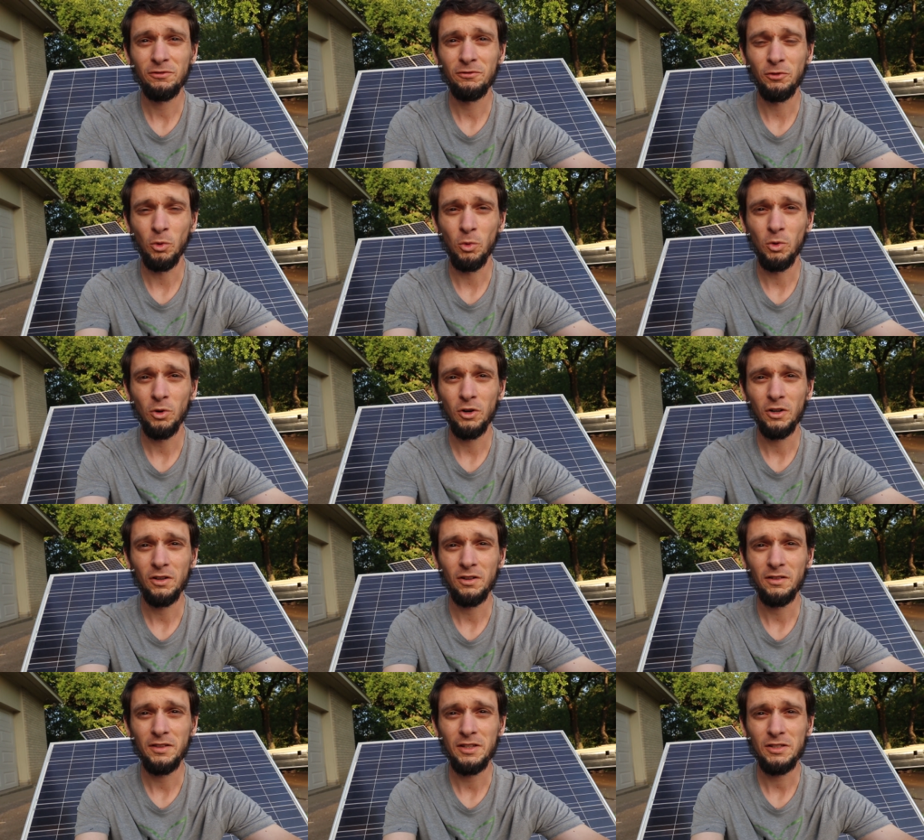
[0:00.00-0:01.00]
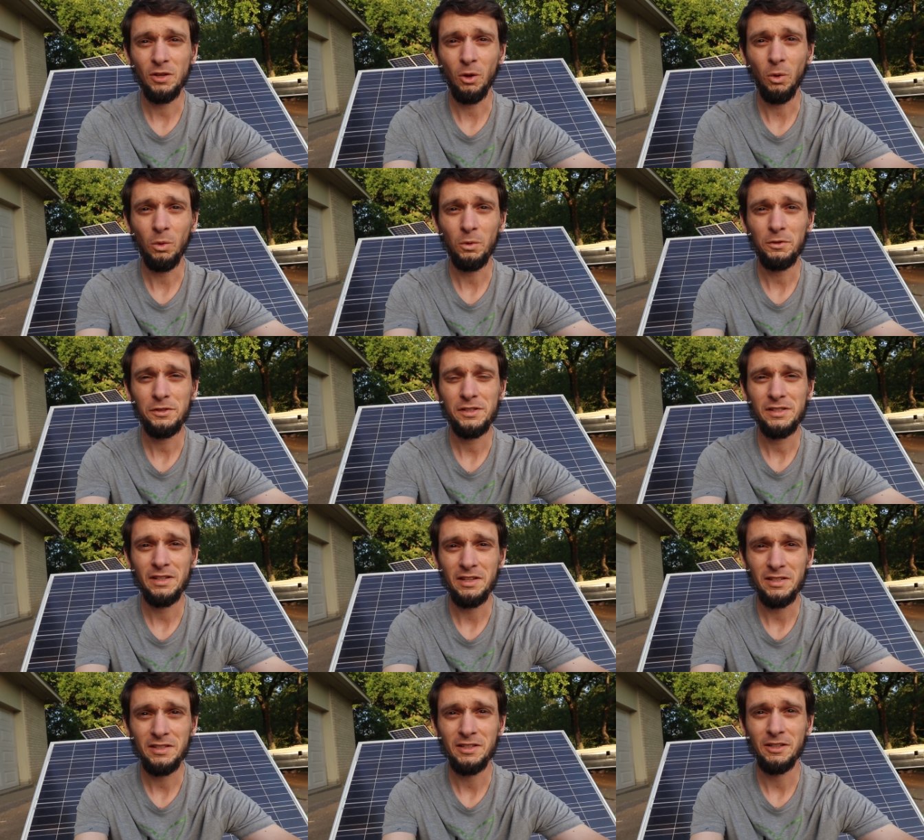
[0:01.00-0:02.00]
for this whole
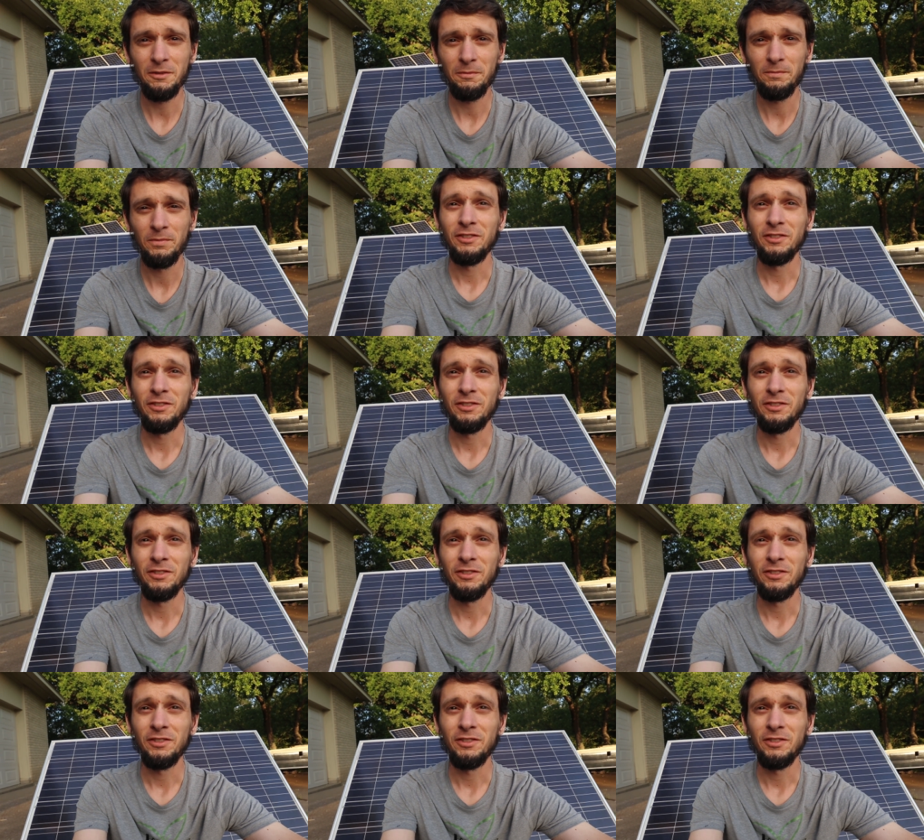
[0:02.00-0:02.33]
system.